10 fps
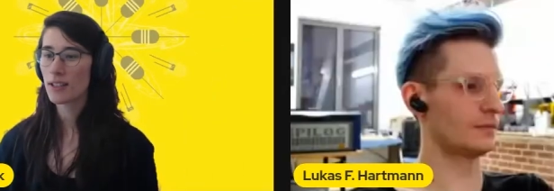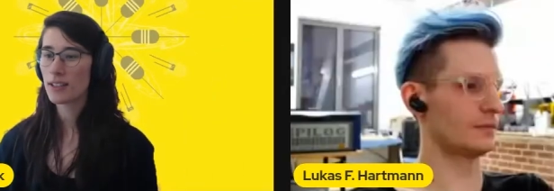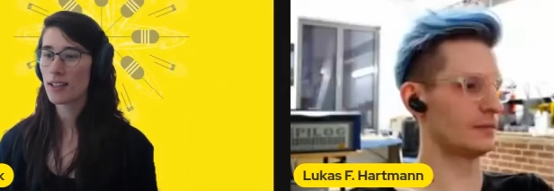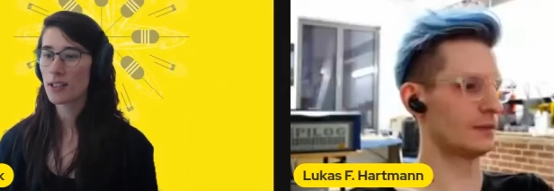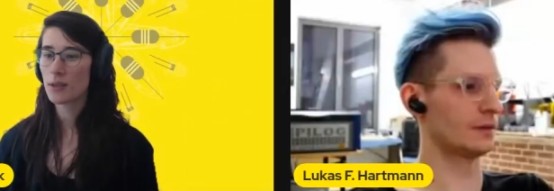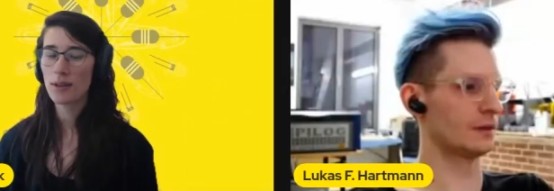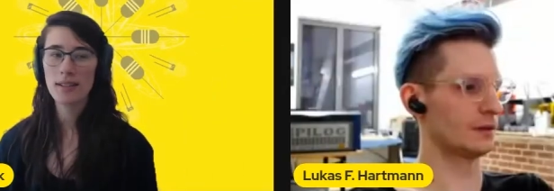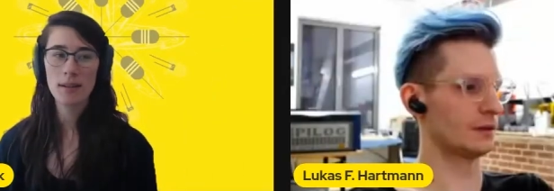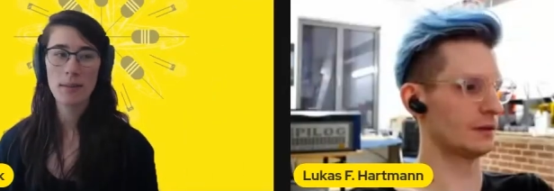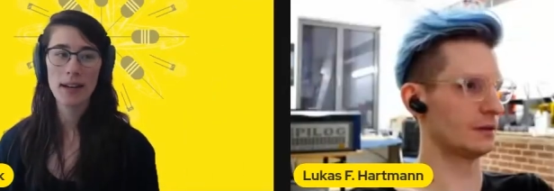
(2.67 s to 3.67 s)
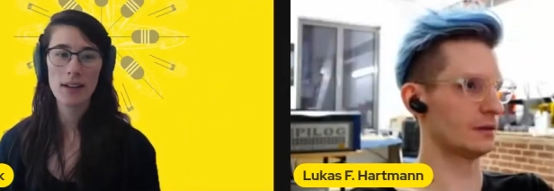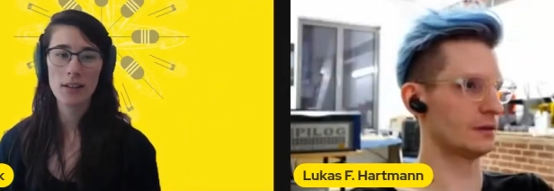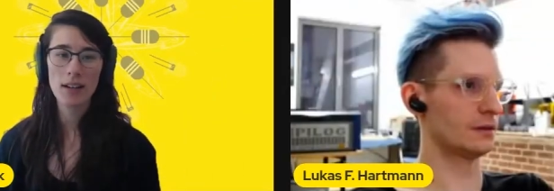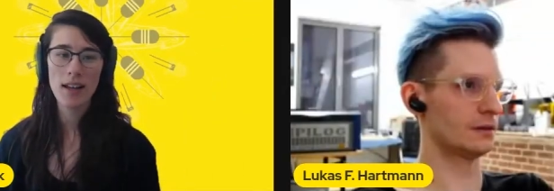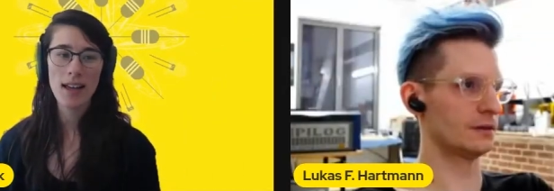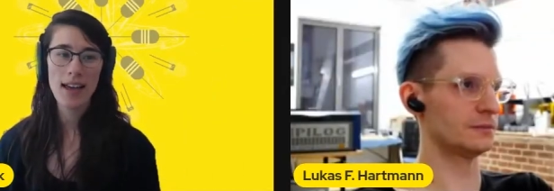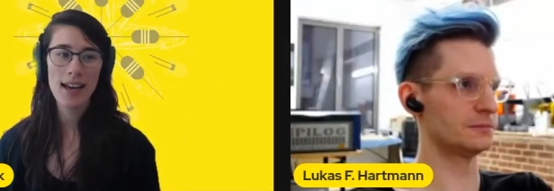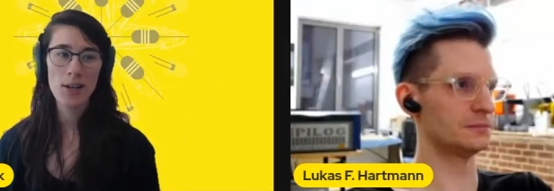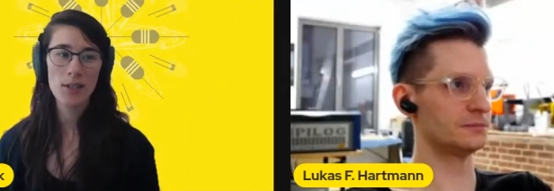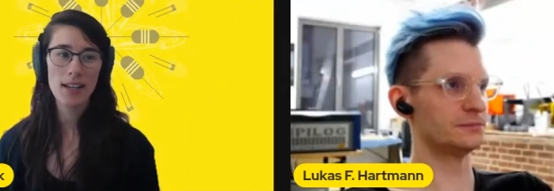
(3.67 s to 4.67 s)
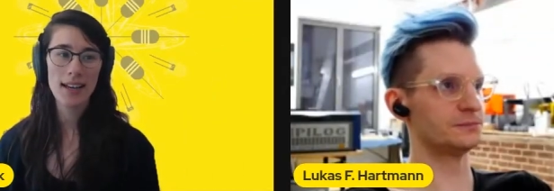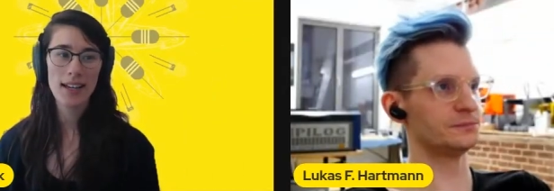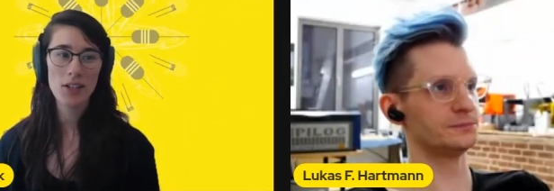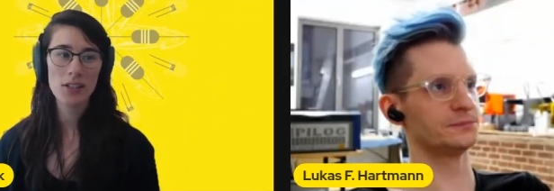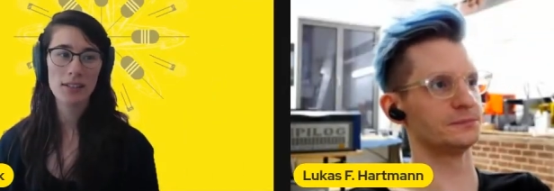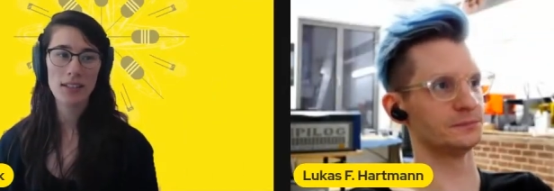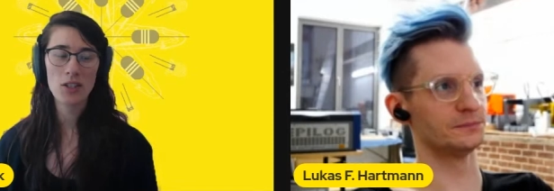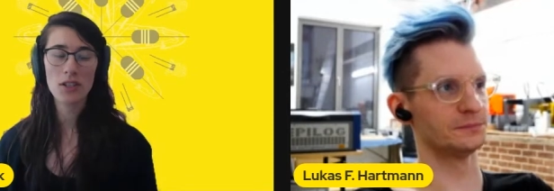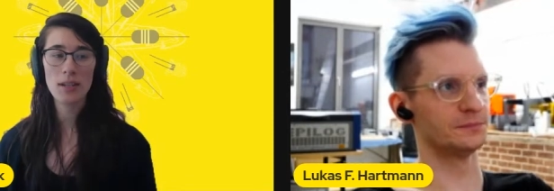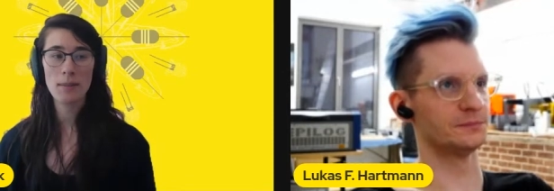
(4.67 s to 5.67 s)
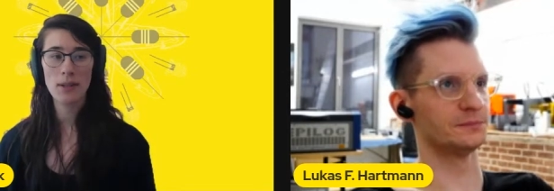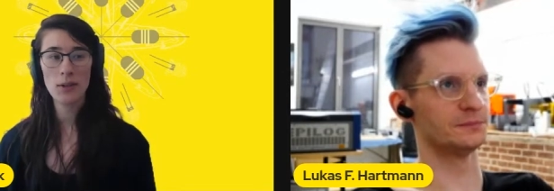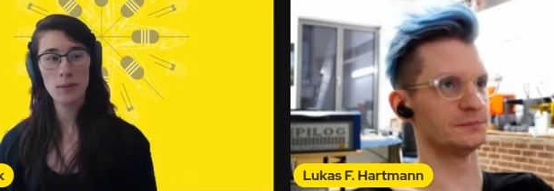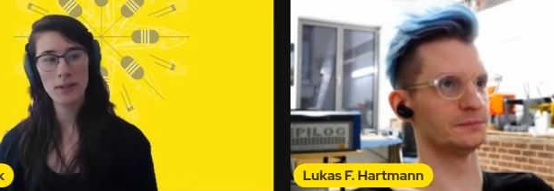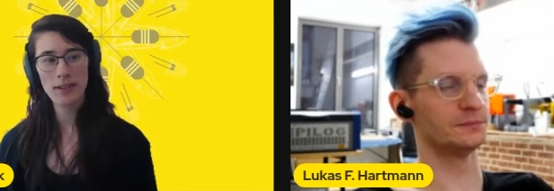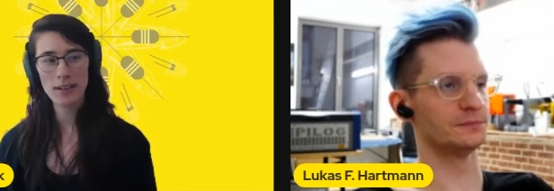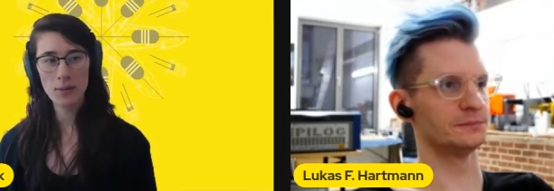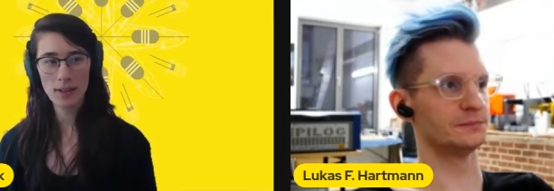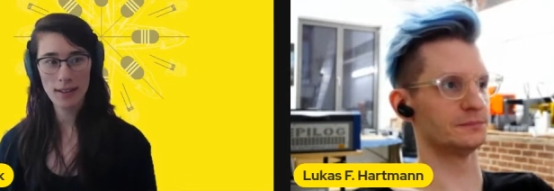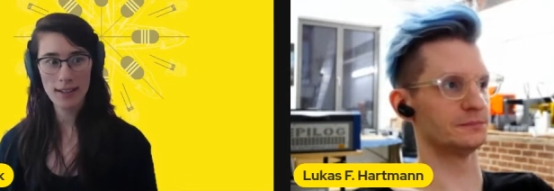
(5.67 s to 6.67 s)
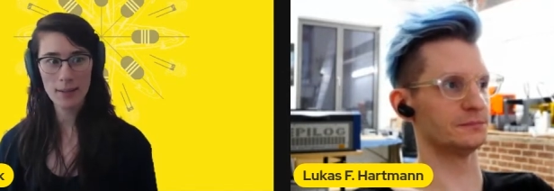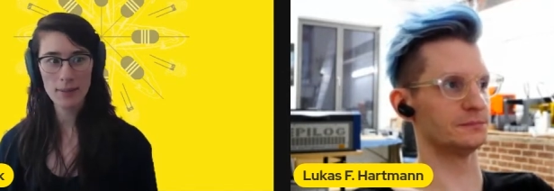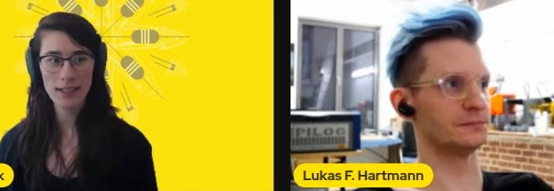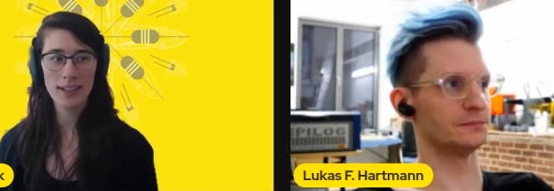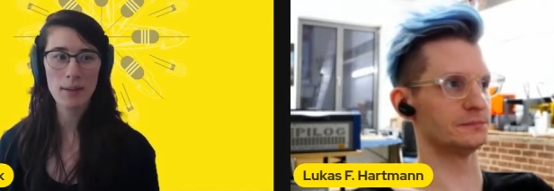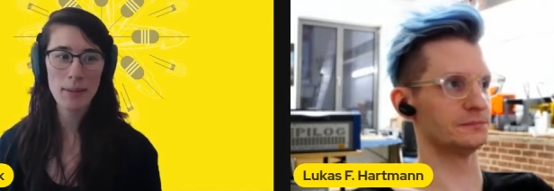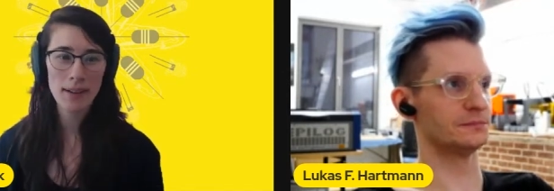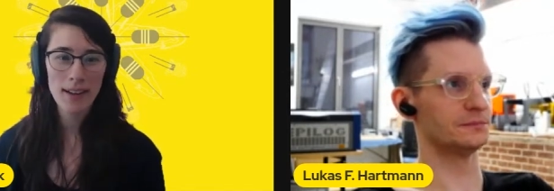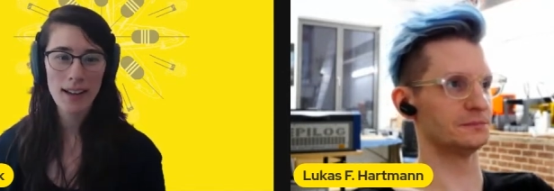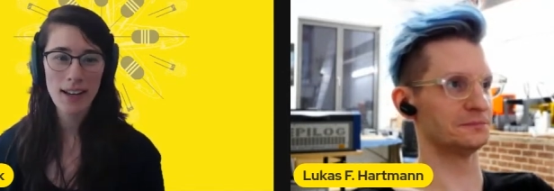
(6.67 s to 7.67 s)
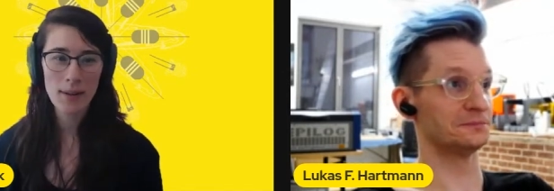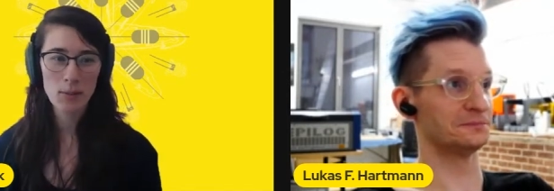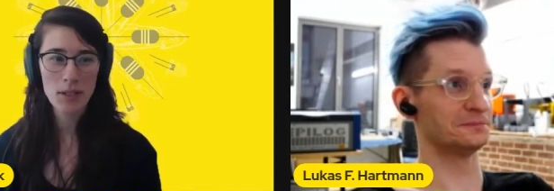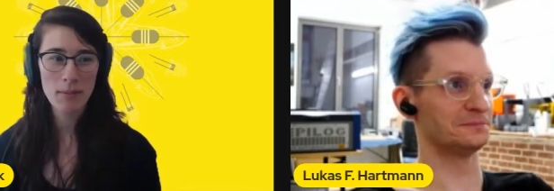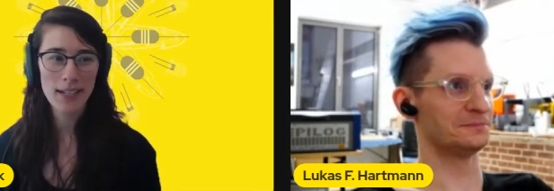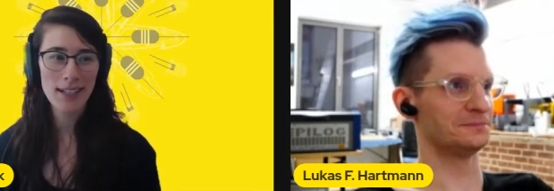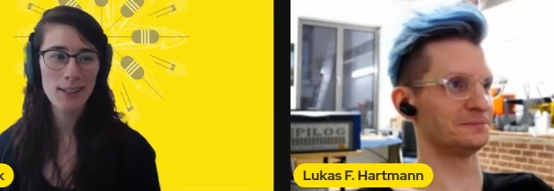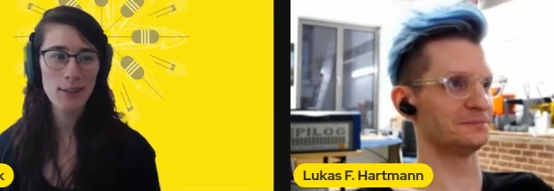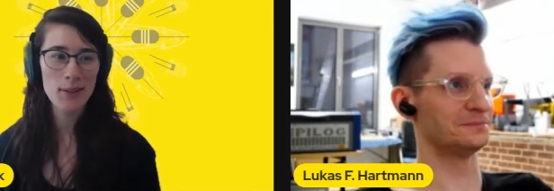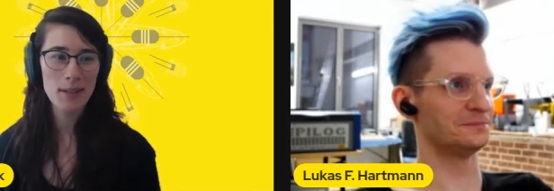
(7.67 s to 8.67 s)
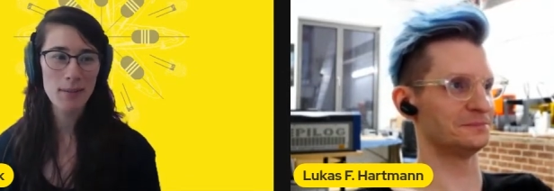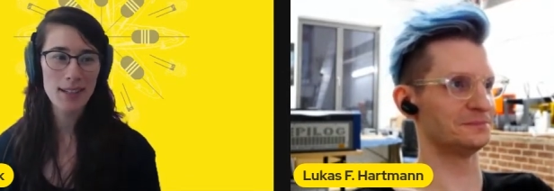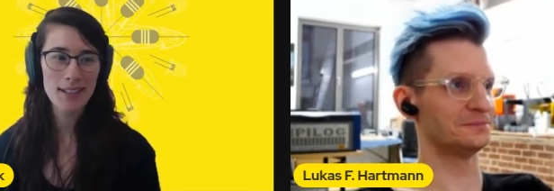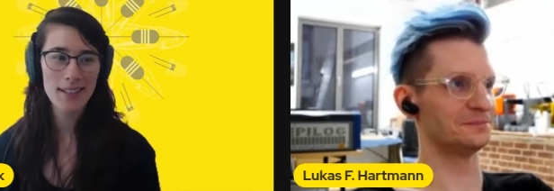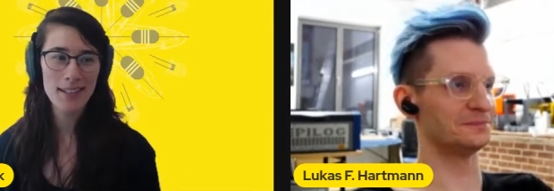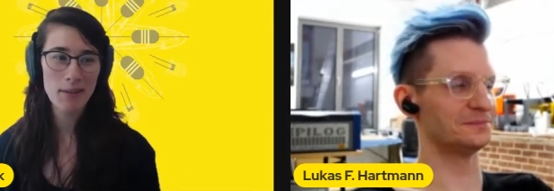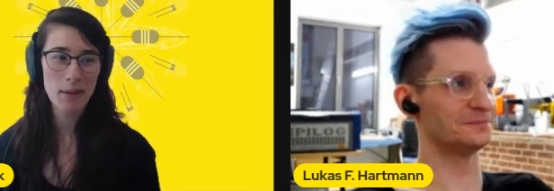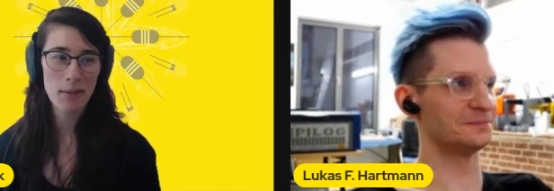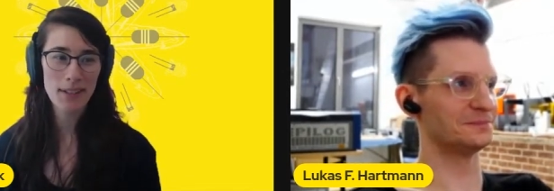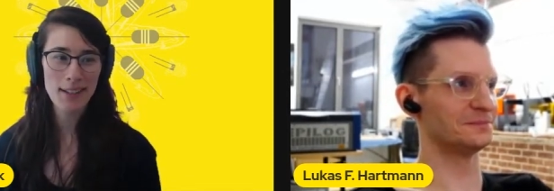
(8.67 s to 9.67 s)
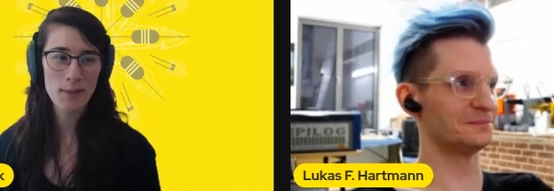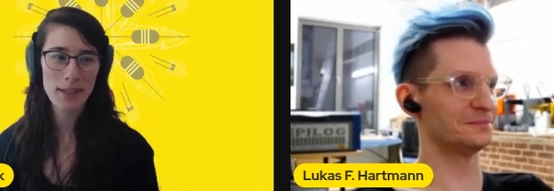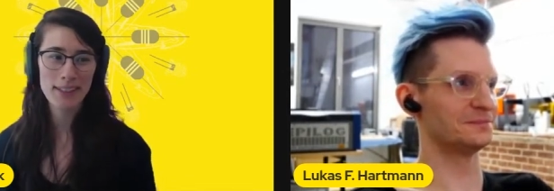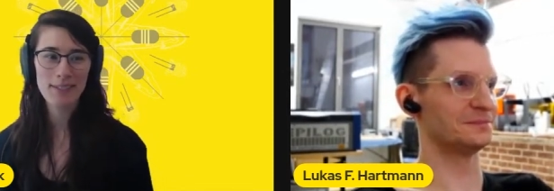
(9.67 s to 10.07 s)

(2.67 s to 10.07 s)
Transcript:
Speaker 1: talk to us about how to actually ship an open hardware laptop, um, which might include some lessons that we weren't expecting.